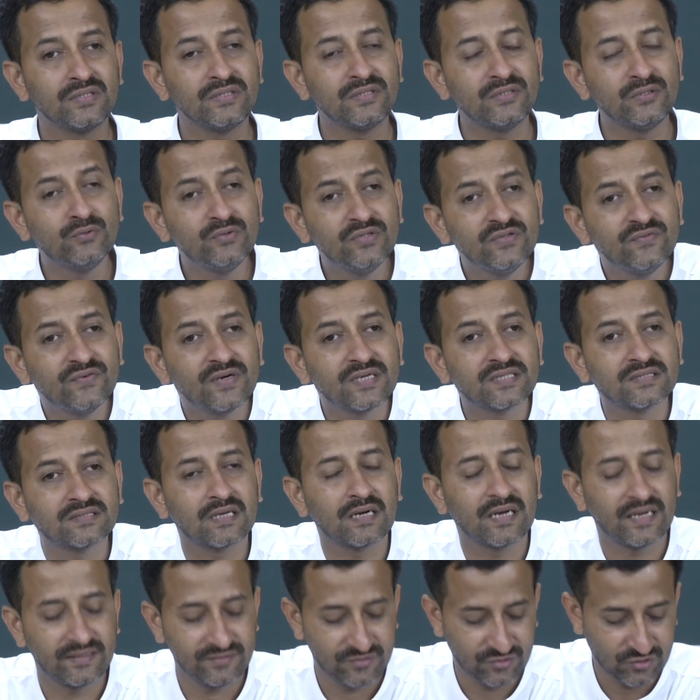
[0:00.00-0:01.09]

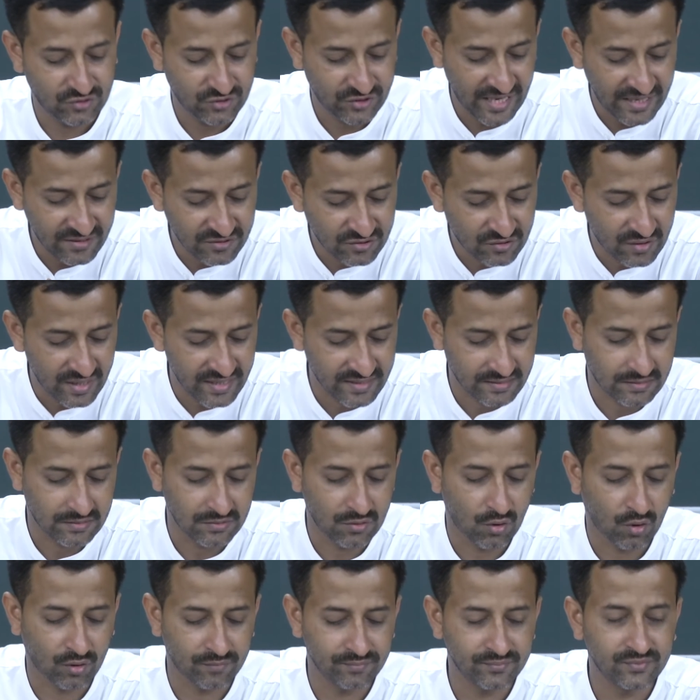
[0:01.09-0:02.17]
universal and changeless
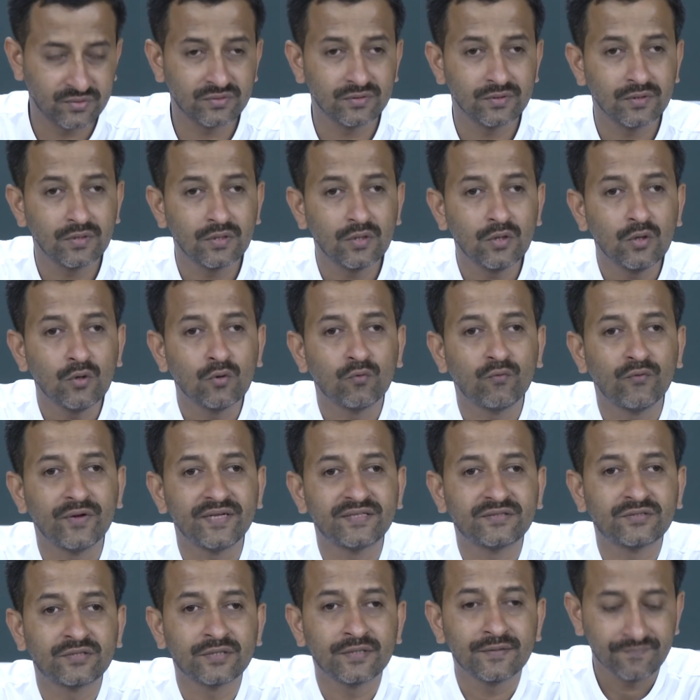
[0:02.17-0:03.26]
norms
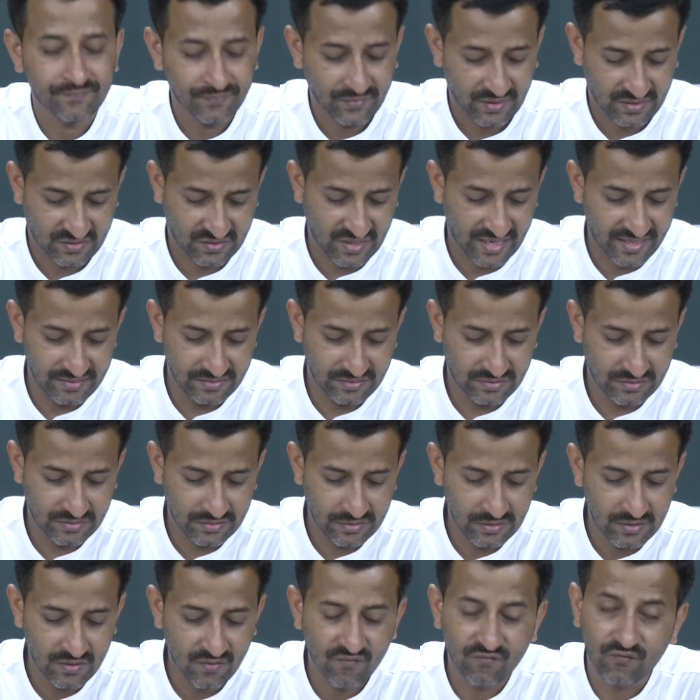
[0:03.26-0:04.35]
which science
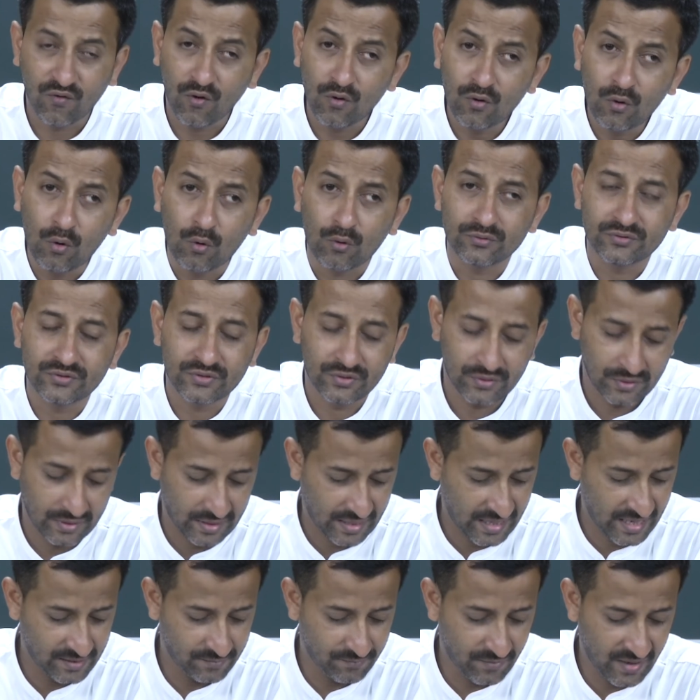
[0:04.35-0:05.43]
follows,
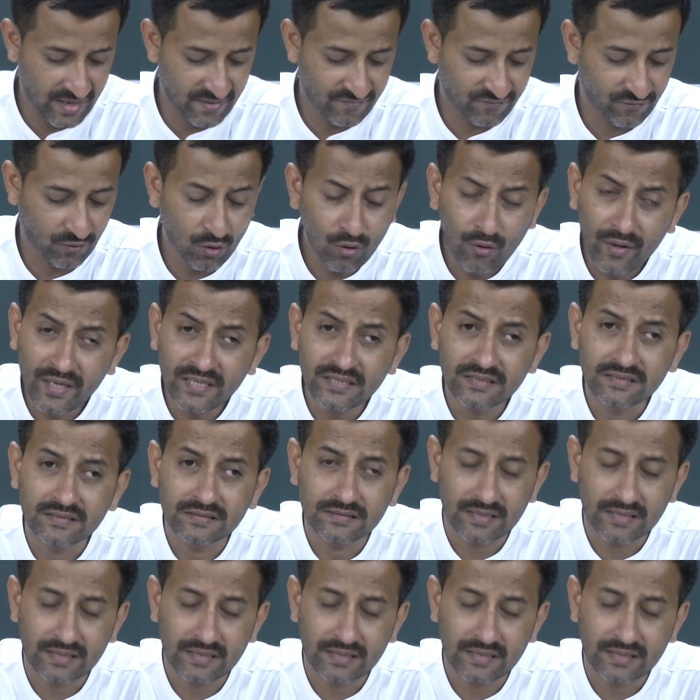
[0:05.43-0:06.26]
and by following